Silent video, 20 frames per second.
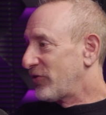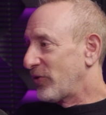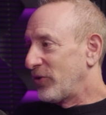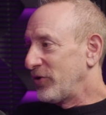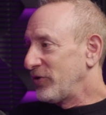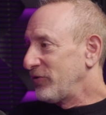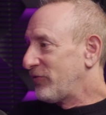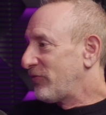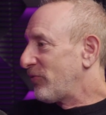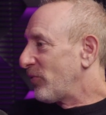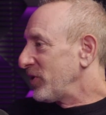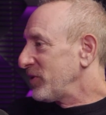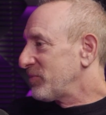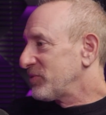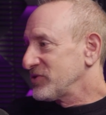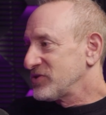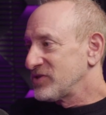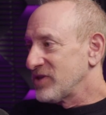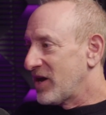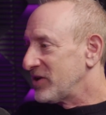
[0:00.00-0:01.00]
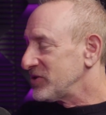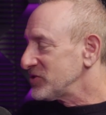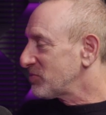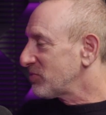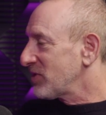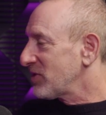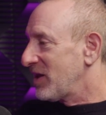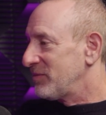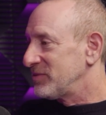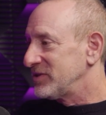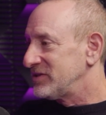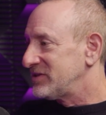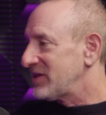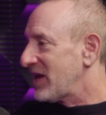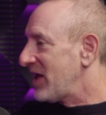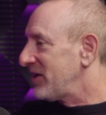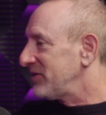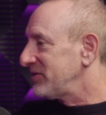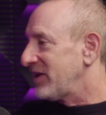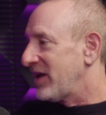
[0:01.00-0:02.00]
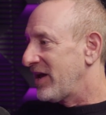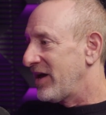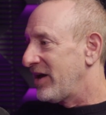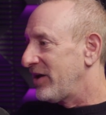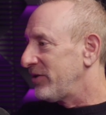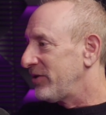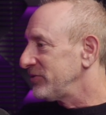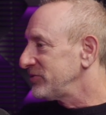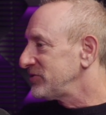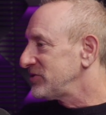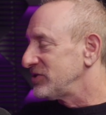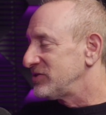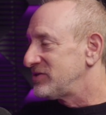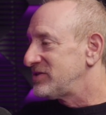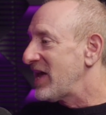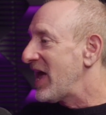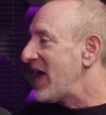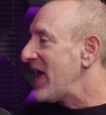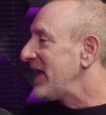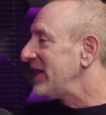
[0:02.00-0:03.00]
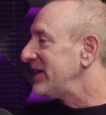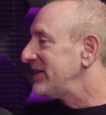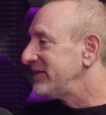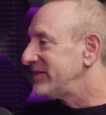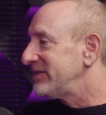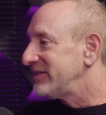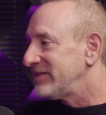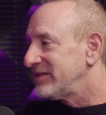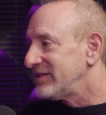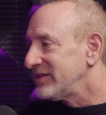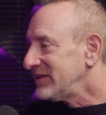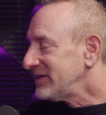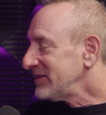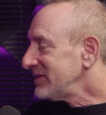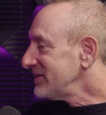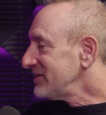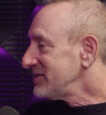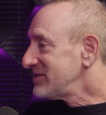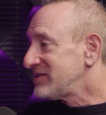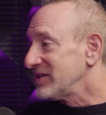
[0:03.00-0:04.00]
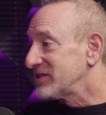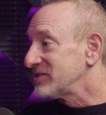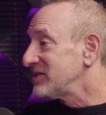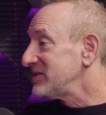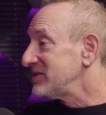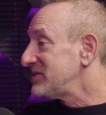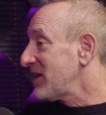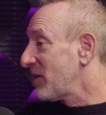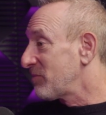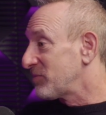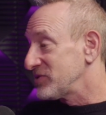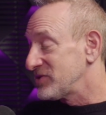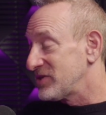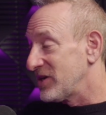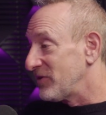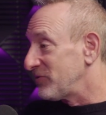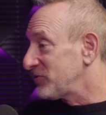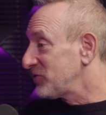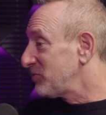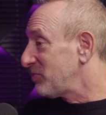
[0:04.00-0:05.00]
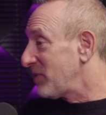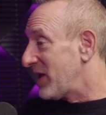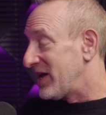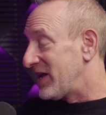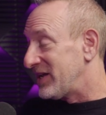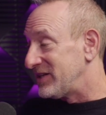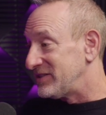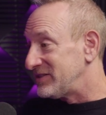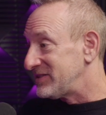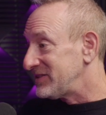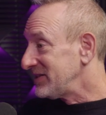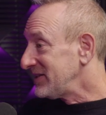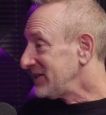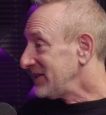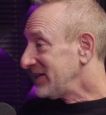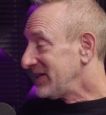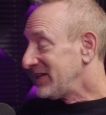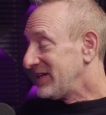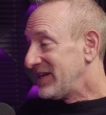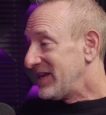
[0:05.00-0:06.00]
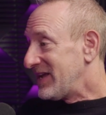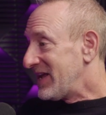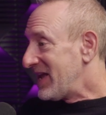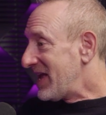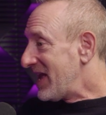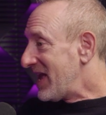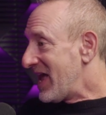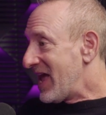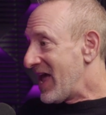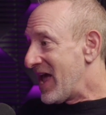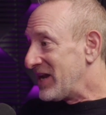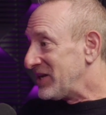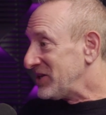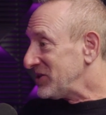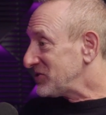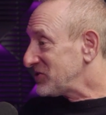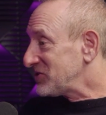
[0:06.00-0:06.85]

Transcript: 30 40% is probably down now to, to 10 6 6 to 10% 6 to 7% and